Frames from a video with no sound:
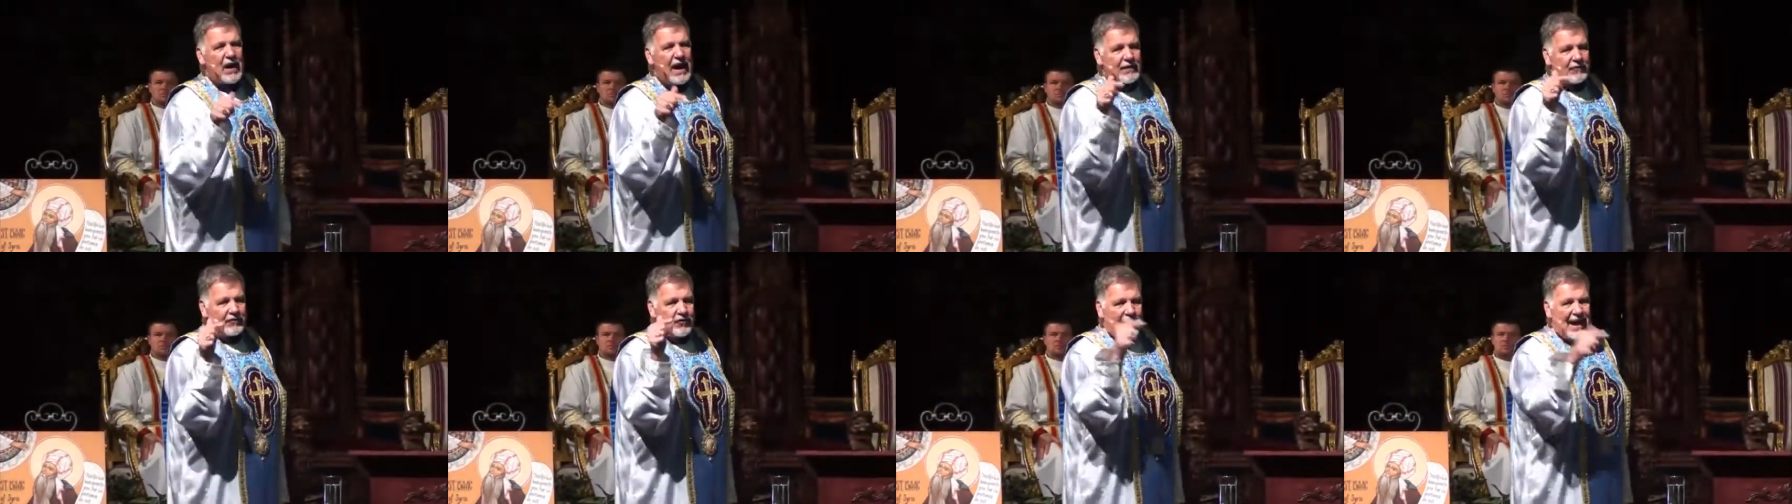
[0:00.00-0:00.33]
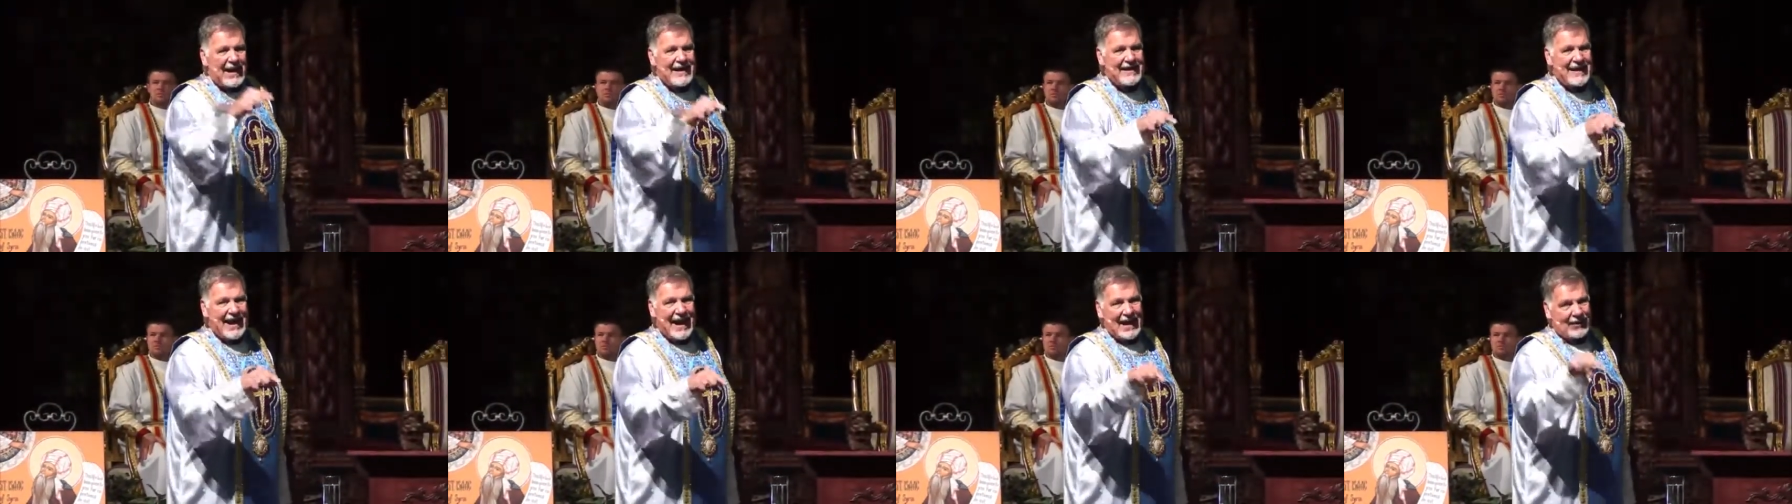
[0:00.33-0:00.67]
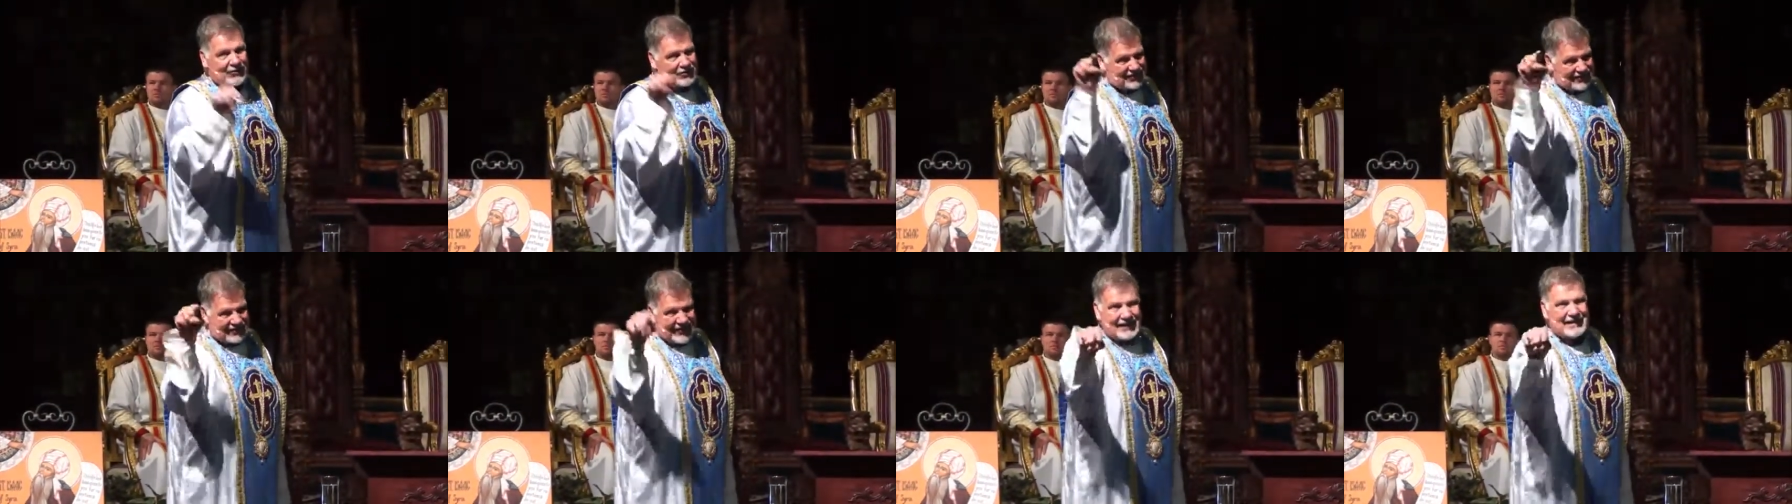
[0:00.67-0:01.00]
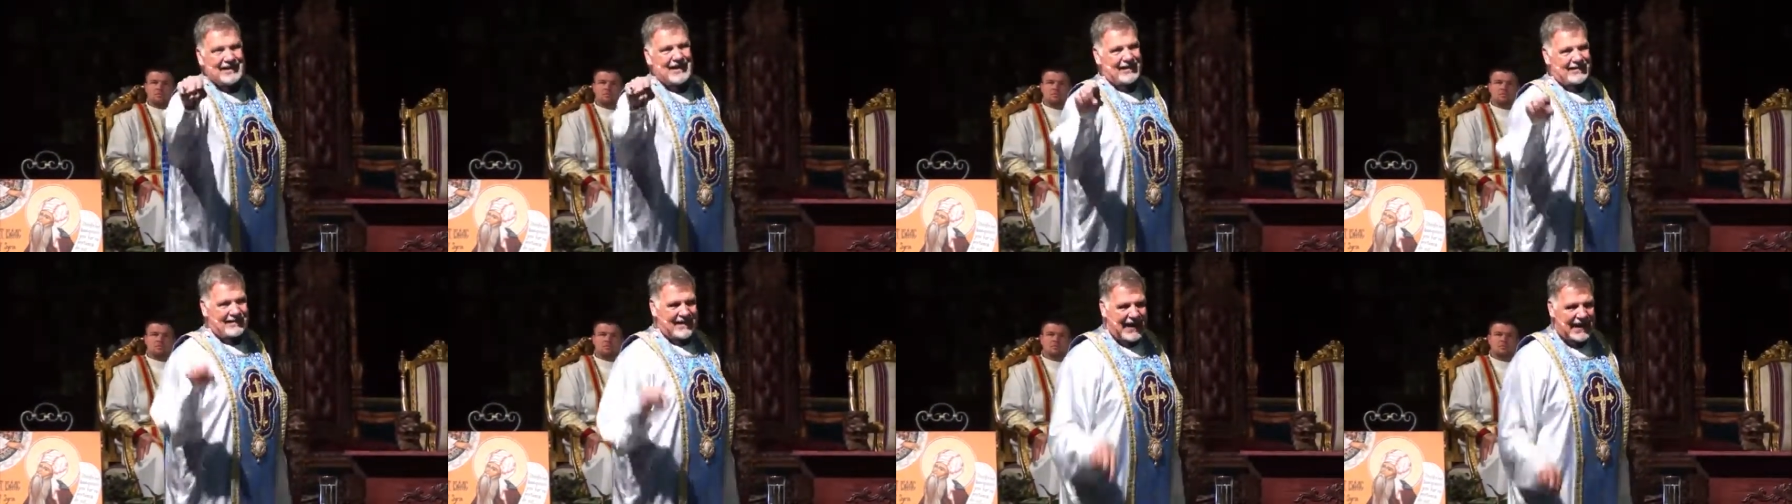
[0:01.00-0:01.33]
have right now
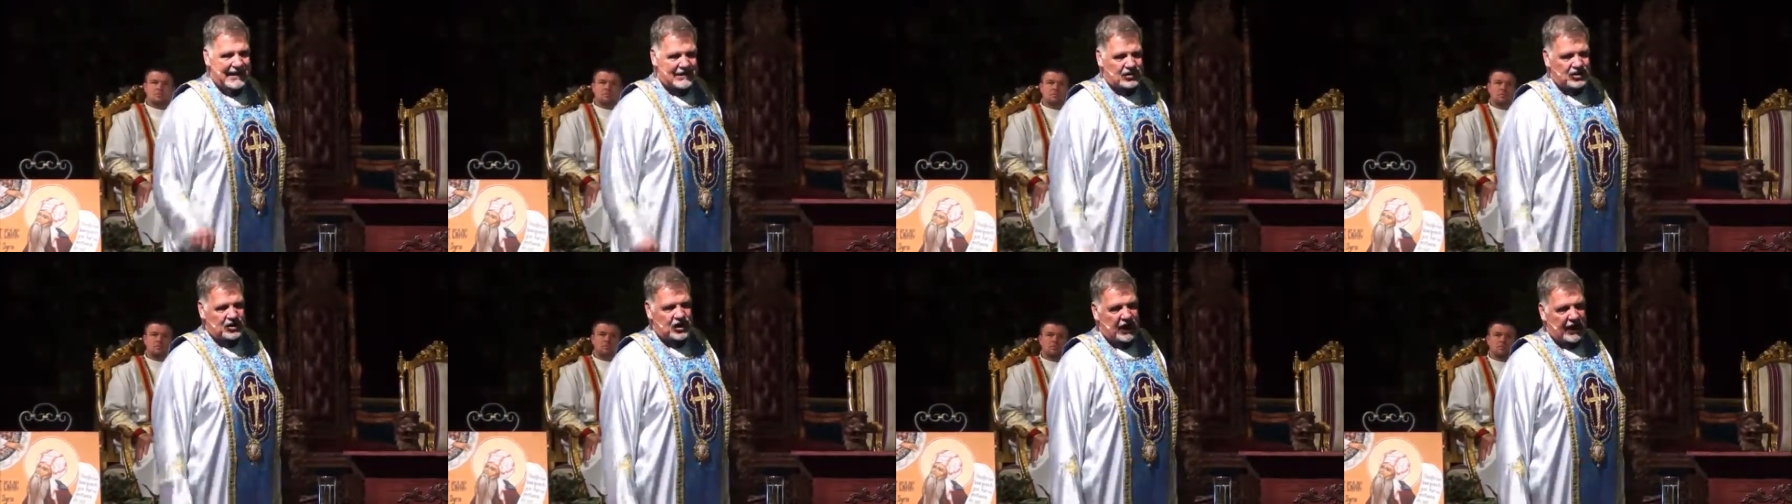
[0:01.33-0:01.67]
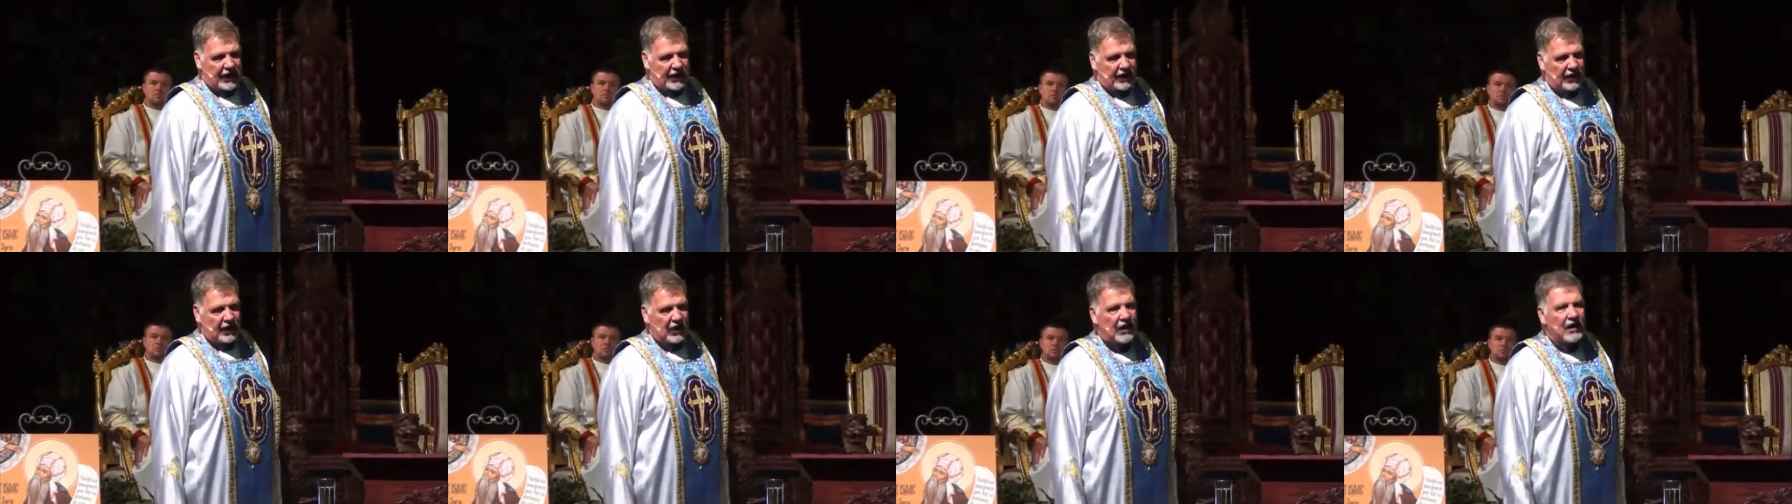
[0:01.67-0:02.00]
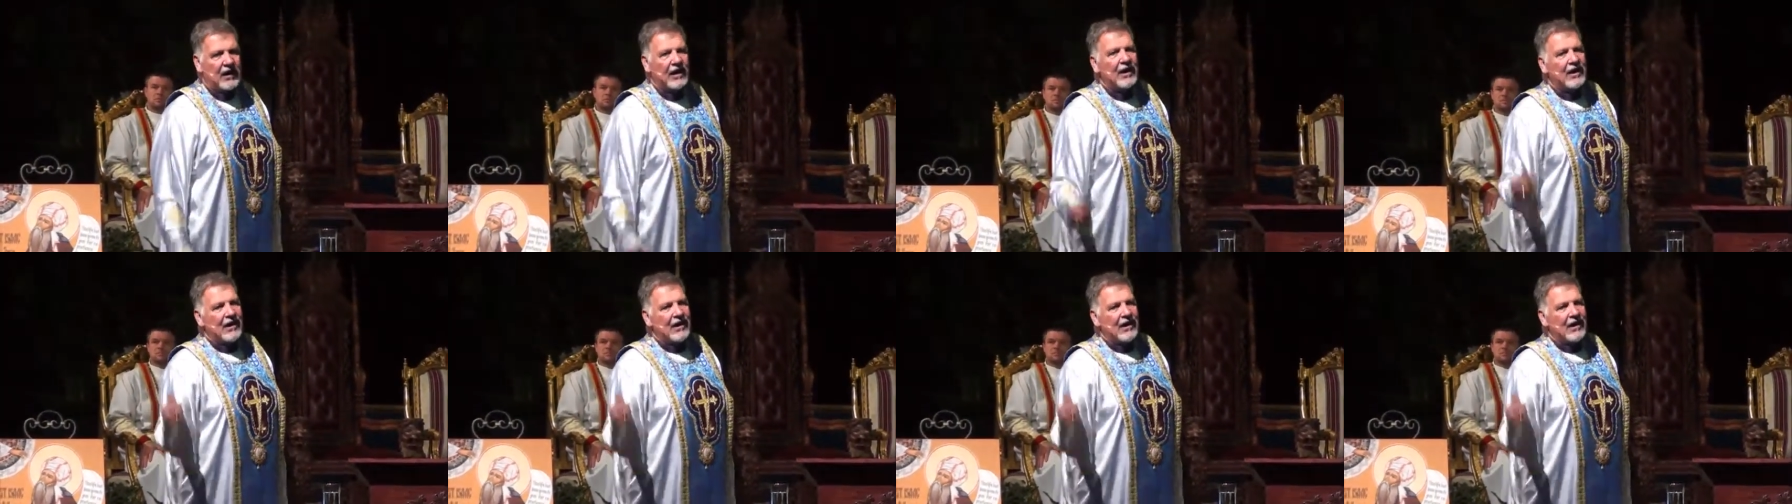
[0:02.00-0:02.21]
sitting in that chair.